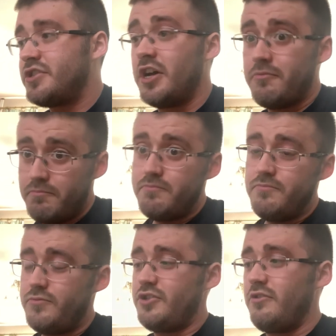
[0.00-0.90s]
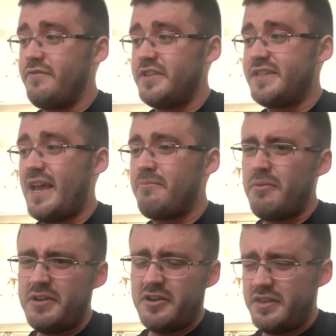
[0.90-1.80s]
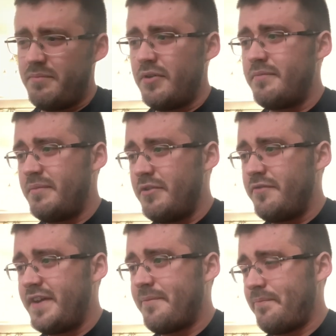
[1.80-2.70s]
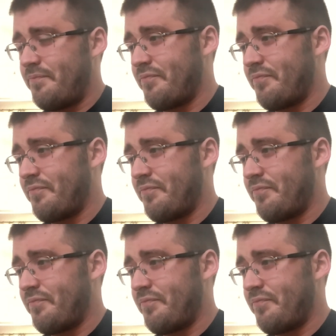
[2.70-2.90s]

so sort of the same what we got in the Bumblebee movie.